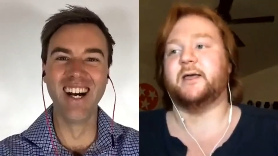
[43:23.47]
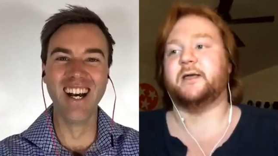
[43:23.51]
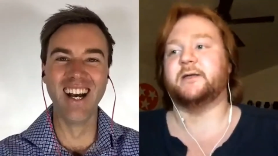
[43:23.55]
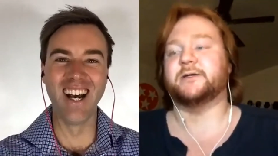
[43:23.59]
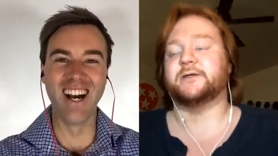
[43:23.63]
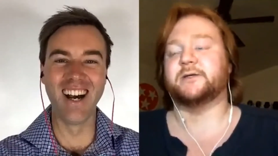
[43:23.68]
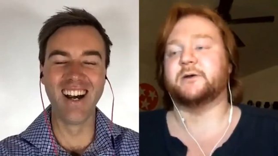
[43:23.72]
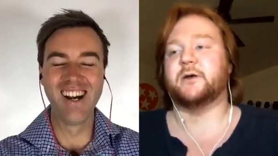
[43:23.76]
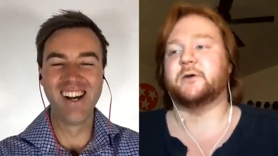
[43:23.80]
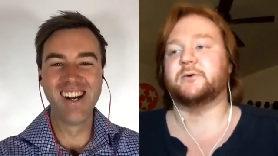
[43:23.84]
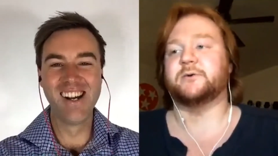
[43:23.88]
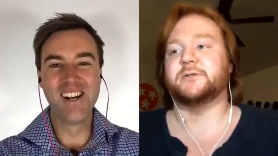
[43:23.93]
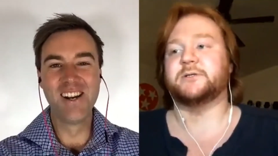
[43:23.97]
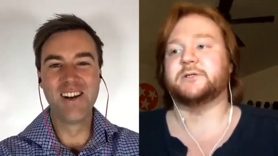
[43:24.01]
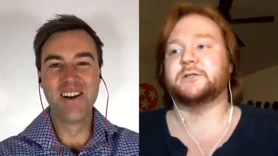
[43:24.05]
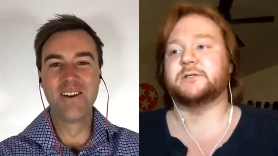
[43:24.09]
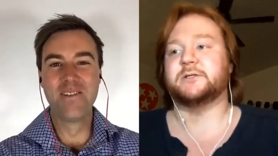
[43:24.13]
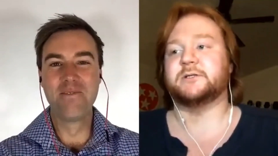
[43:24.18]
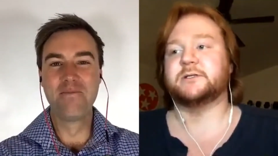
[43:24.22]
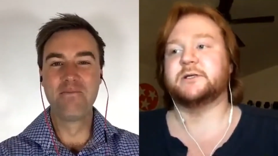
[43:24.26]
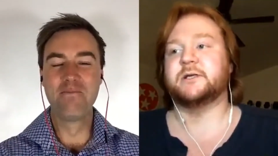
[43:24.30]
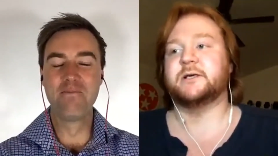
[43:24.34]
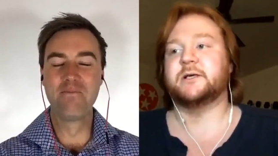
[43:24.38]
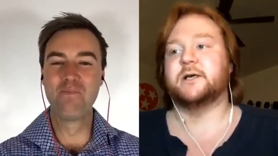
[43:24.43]
Speaker 1: so I was
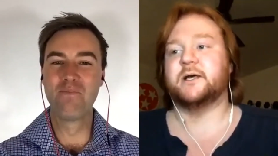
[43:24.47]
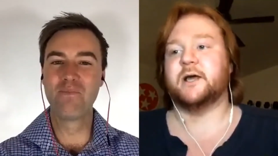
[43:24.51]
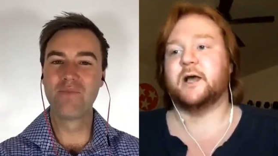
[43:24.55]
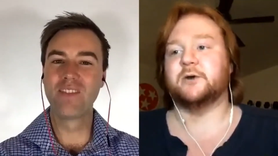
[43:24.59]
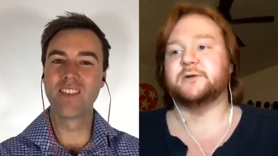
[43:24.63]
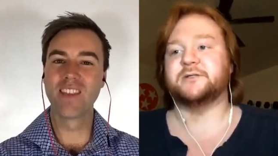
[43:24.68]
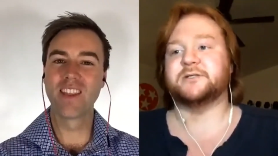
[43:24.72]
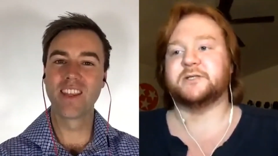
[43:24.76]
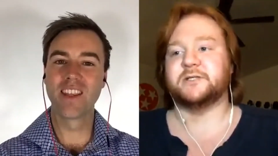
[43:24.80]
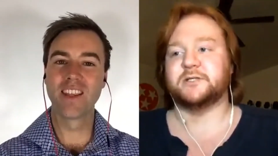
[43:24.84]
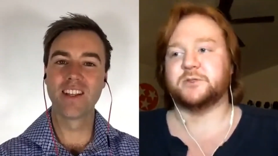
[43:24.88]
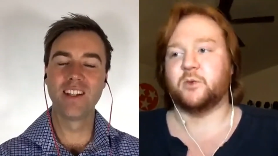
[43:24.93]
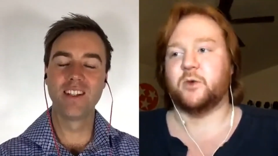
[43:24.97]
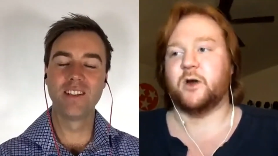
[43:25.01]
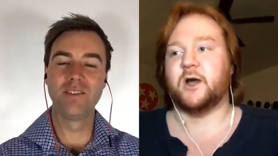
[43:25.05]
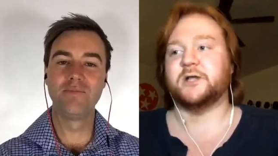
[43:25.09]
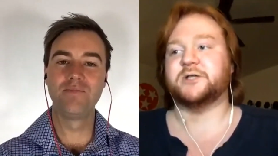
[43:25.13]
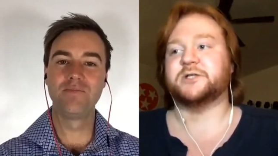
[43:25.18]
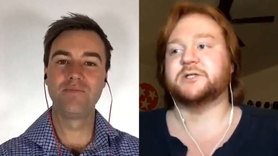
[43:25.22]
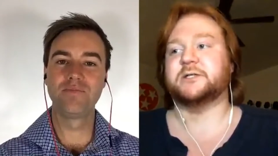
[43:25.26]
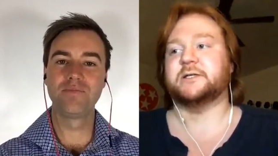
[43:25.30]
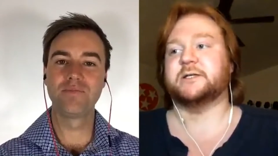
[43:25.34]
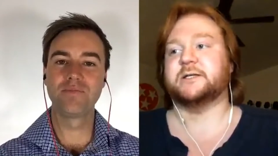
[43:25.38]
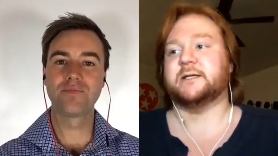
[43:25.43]
I was
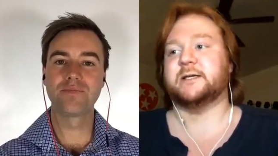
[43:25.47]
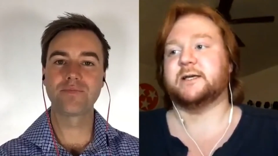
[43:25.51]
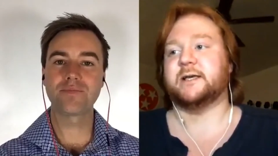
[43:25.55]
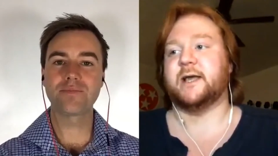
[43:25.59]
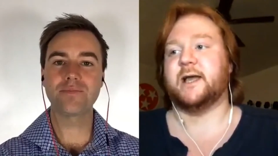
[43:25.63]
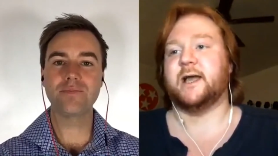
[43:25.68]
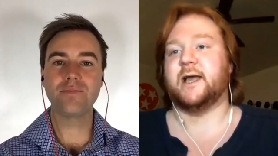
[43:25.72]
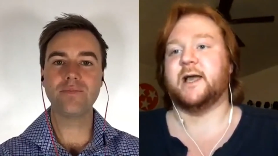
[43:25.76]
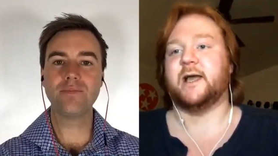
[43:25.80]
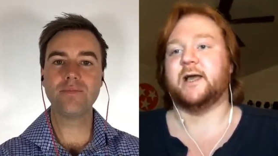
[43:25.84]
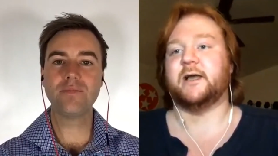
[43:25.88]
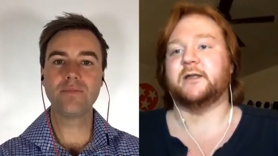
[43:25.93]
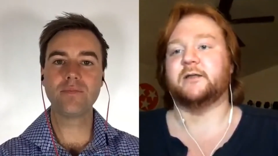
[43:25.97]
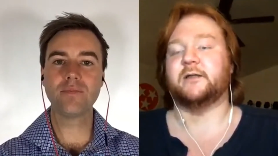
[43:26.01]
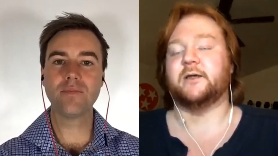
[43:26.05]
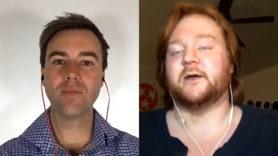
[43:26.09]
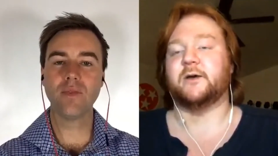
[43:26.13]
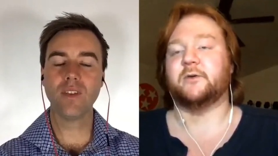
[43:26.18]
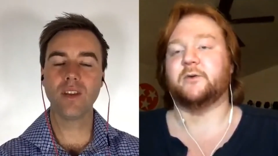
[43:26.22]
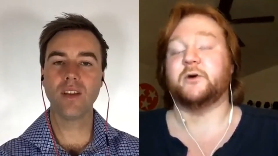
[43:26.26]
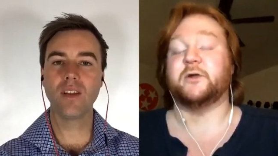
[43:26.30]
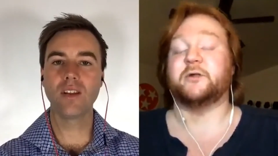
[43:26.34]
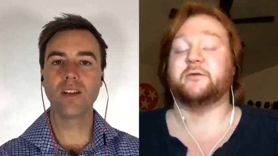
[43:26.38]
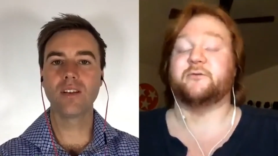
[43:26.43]
dishwashing at uh,
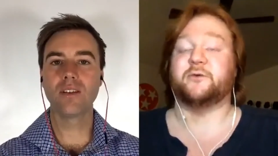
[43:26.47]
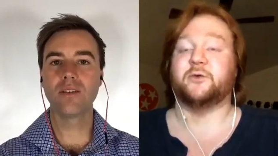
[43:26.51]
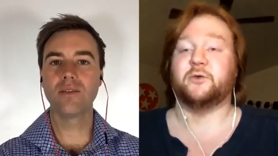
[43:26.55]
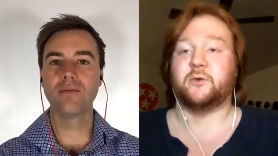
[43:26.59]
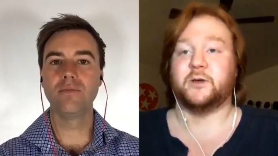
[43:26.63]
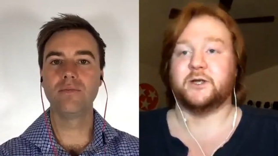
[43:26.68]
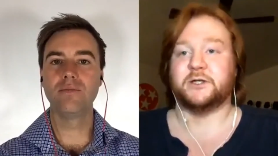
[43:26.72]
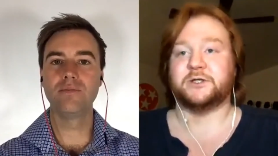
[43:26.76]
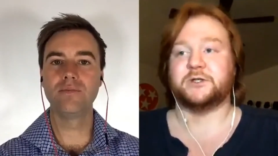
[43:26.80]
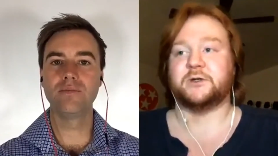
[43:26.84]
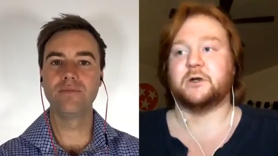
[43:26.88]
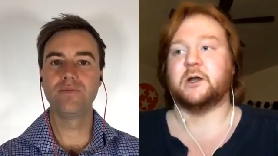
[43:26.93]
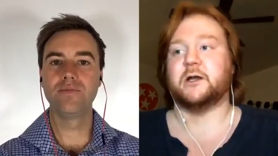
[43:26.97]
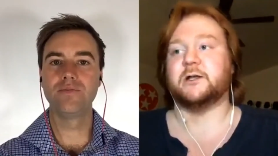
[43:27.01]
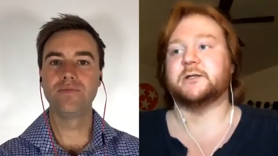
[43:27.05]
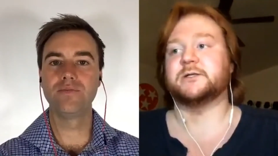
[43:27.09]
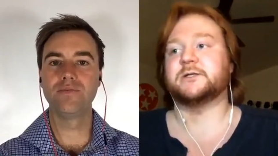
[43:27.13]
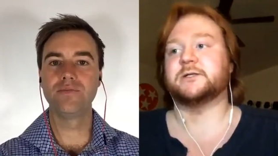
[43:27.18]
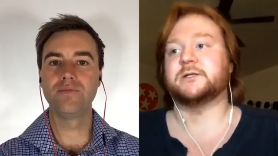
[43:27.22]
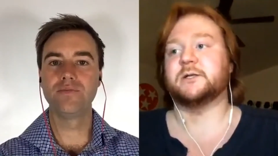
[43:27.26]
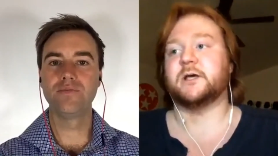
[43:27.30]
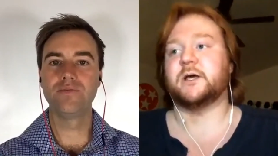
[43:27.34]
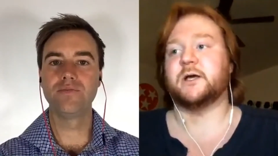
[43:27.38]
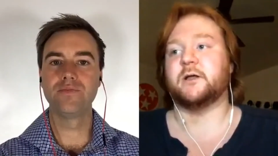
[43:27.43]
well at a few restaurants
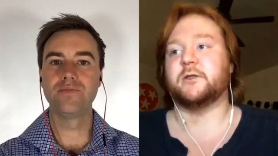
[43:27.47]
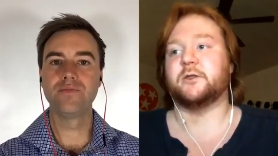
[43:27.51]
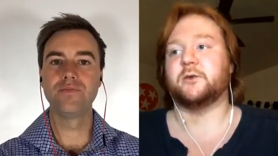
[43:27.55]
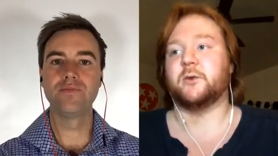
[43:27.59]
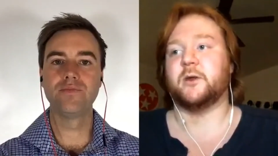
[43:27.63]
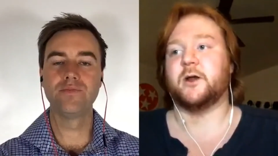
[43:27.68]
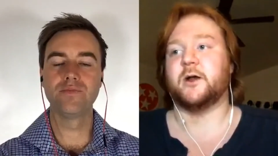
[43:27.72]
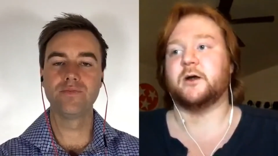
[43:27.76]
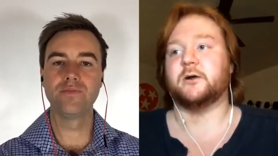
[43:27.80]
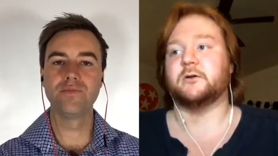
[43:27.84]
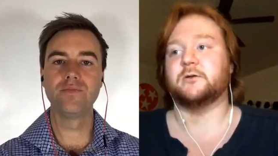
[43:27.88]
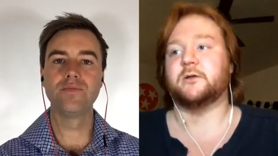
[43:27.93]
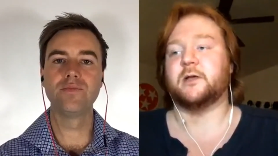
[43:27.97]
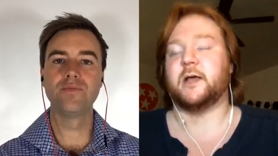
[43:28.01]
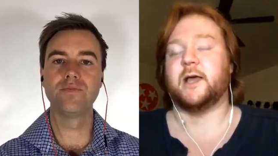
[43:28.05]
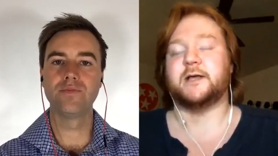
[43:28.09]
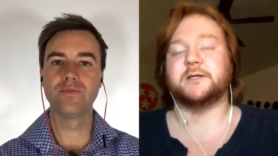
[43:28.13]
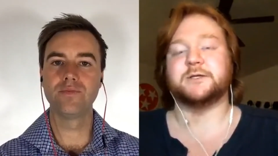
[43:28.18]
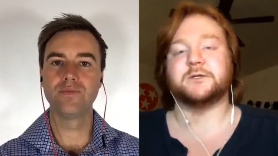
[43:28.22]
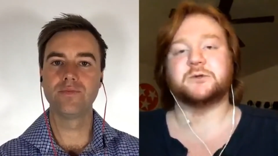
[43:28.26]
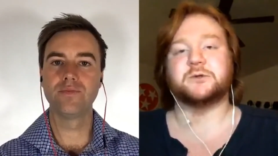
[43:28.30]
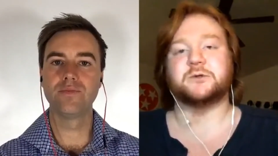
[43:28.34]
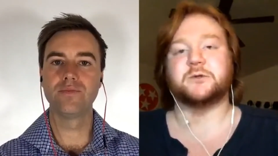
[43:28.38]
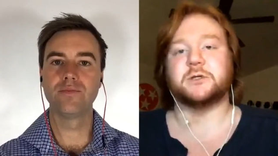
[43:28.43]
uh, throughout high
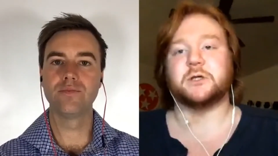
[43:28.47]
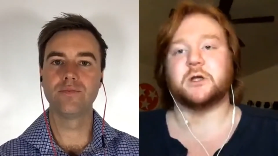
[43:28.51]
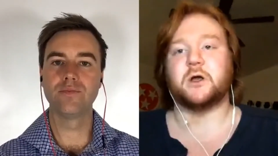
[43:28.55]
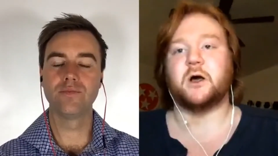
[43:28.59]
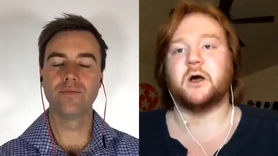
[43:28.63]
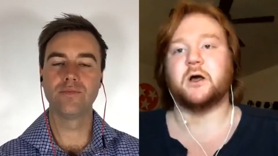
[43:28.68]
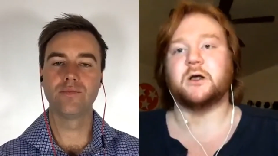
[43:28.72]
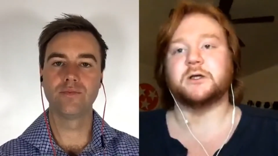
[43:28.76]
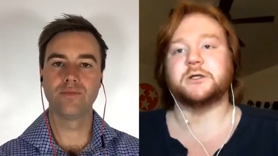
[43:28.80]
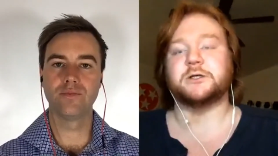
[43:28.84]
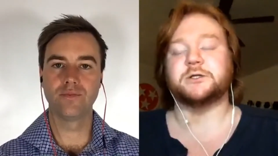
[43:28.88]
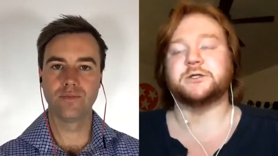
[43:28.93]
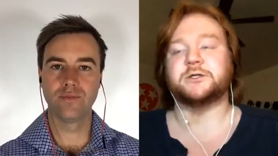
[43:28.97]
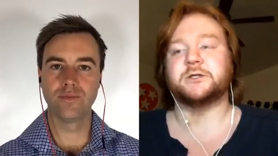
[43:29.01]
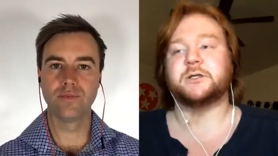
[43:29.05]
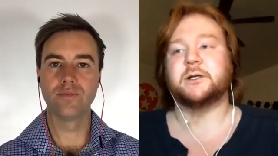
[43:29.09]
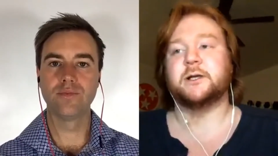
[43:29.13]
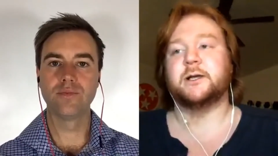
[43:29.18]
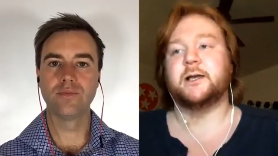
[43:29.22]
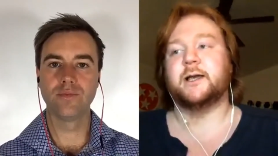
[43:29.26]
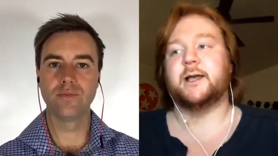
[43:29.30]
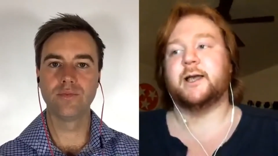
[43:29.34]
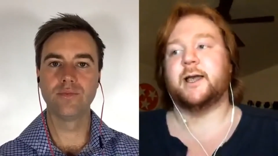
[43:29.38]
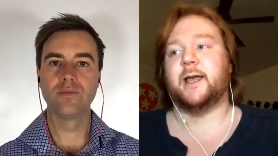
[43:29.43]
school and college.
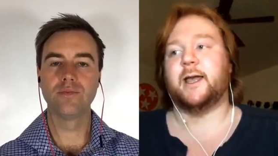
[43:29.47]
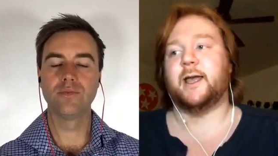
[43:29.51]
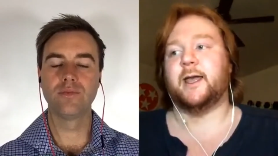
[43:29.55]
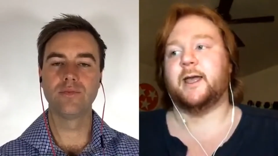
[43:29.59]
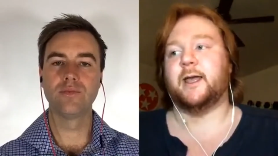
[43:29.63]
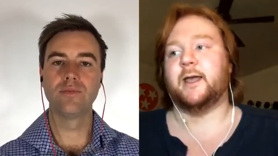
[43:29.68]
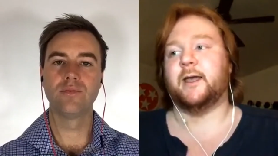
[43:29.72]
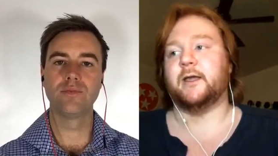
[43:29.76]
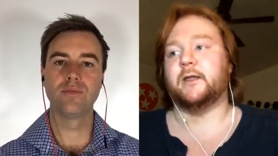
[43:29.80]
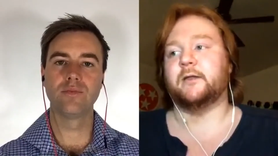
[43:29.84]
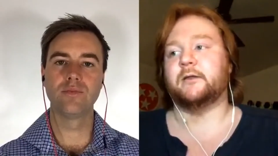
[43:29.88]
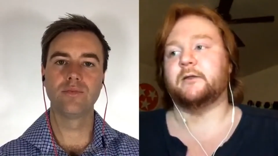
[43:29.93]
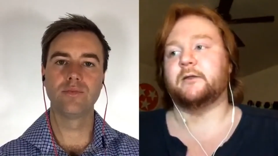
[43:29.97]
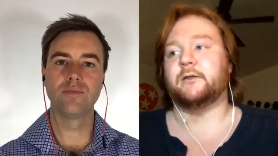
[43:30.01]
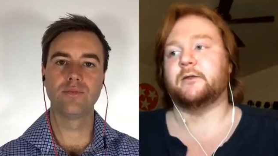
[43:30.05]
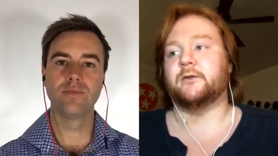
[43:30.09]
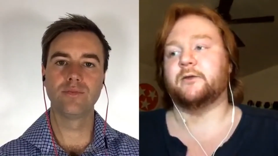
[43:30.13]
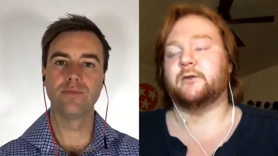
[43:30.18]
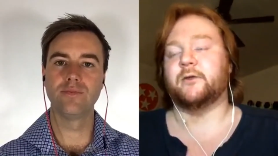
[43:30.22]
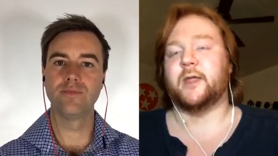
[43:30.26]
And through that